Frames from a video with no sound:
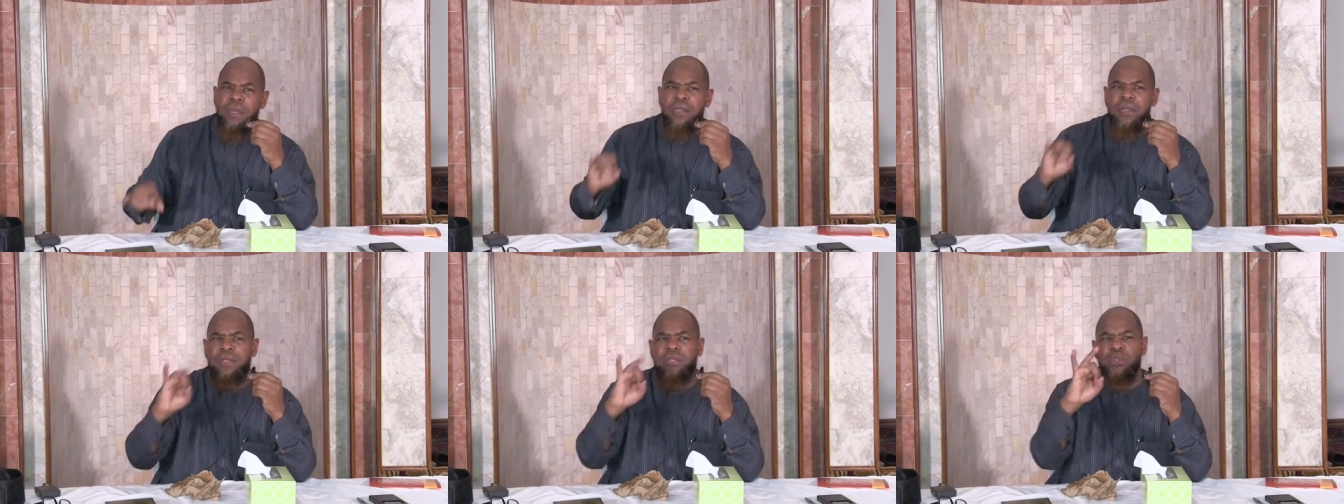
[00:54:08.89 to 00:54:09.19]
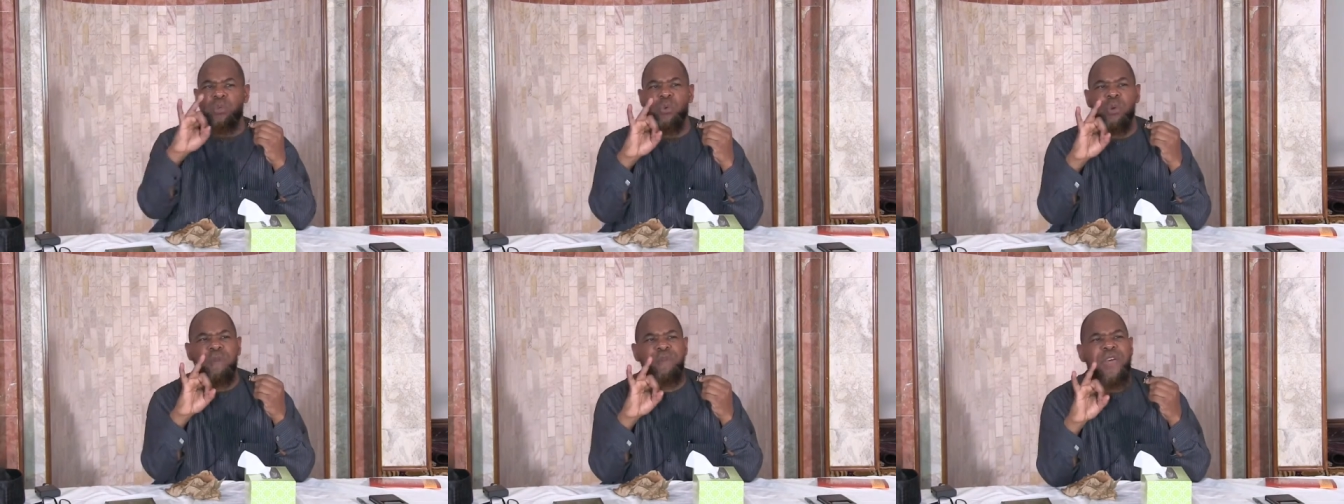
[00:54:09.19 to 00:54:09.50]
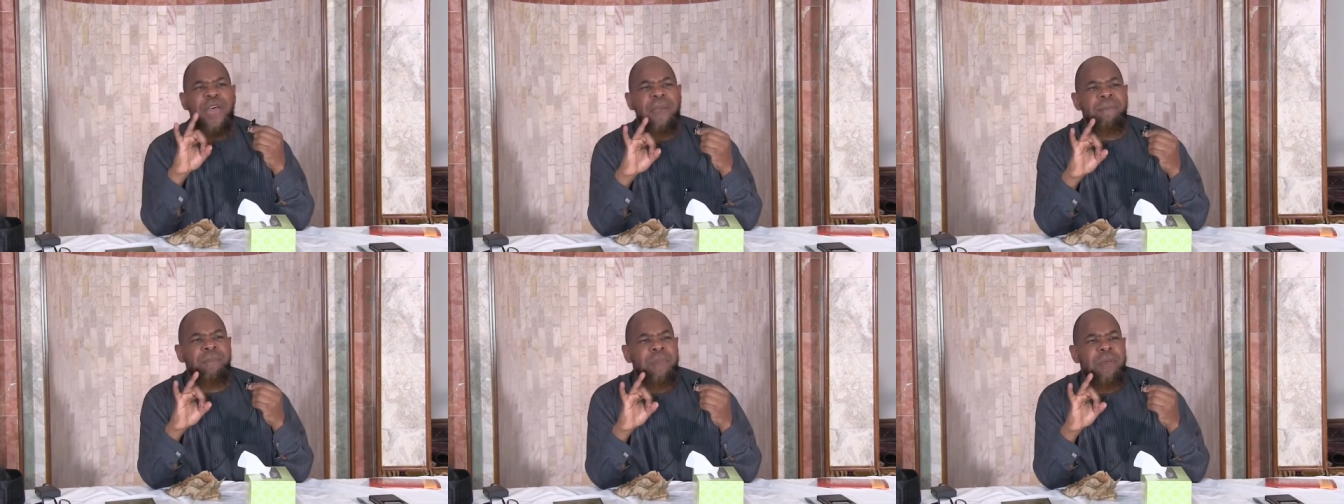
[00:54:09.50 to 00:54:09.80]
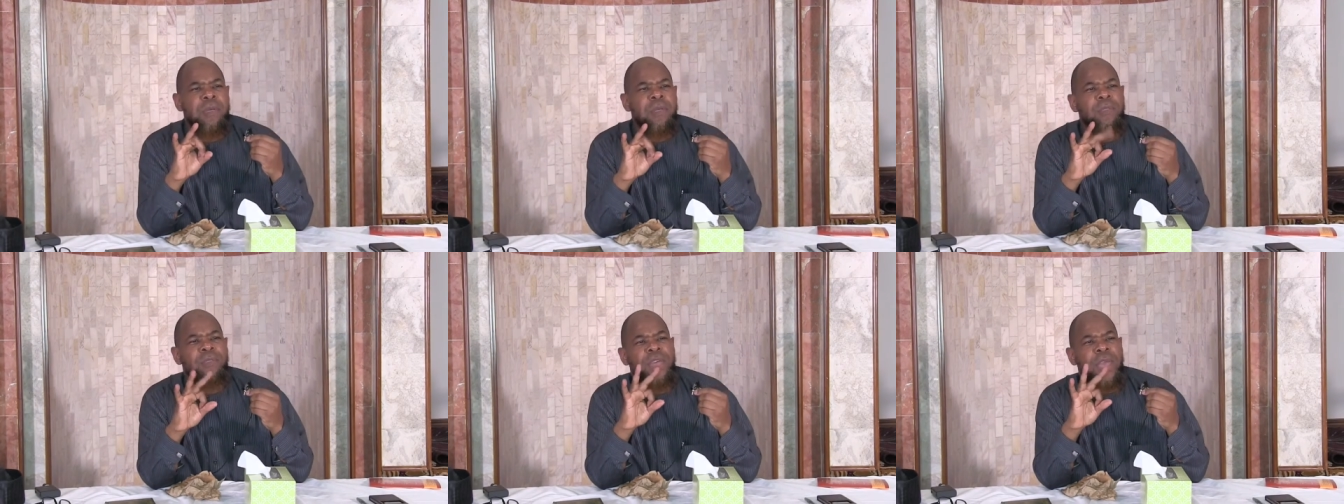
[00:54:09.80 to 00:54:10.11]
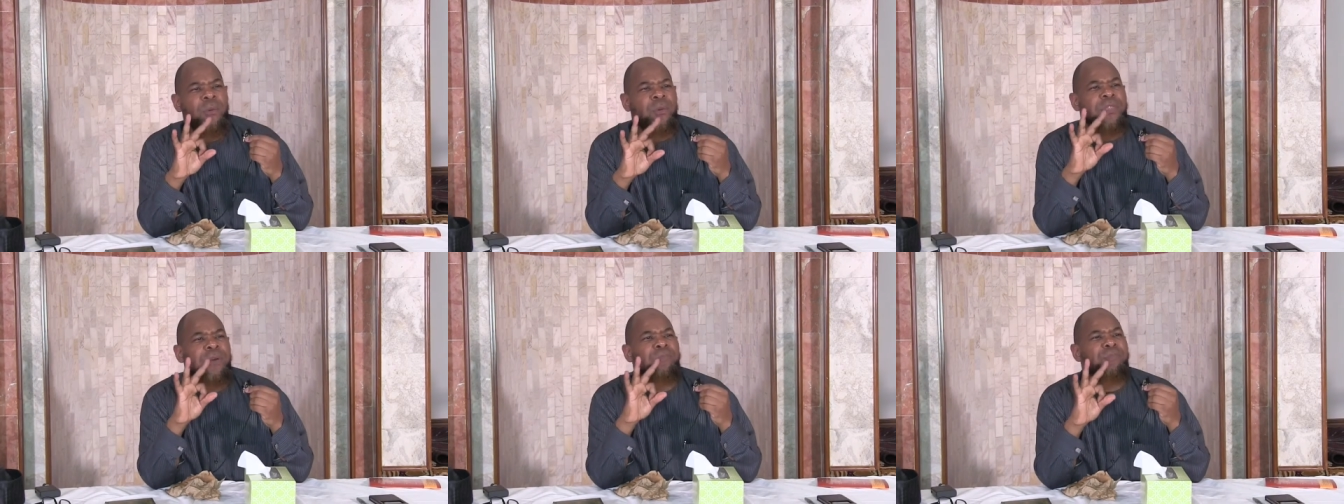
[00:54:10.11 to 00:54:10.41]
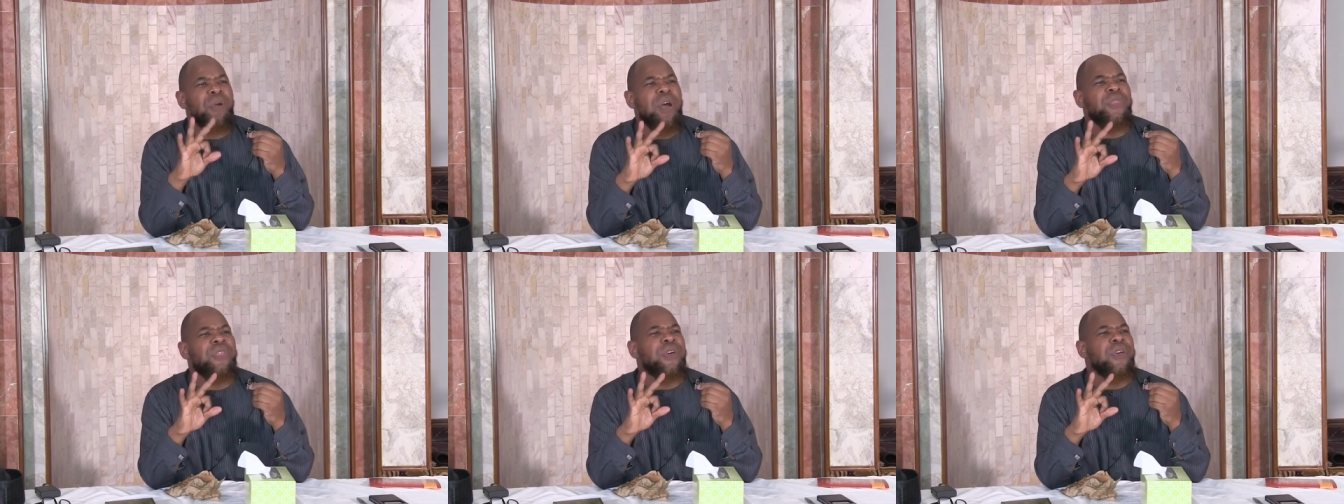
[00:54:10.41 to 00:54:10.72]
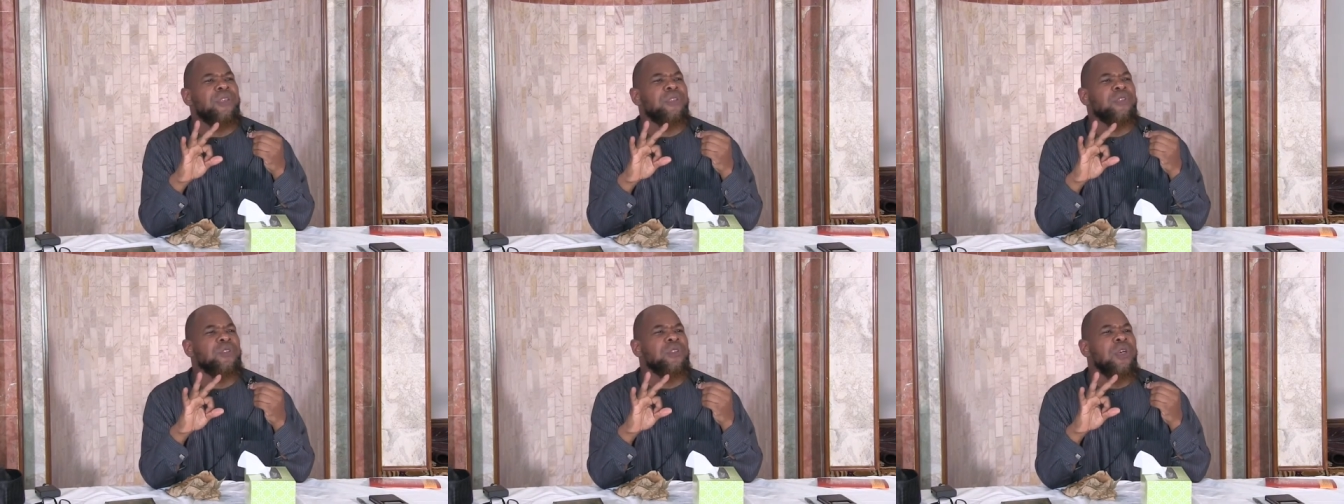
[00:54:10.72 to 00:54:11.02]
The two of them, they were the
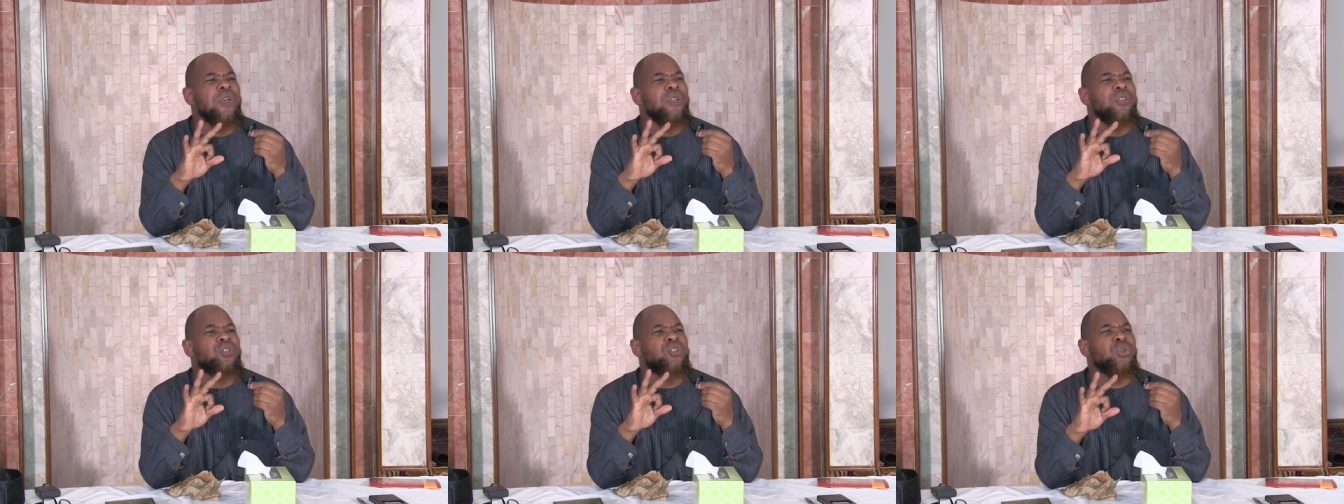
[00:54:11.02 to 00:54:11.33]
brothers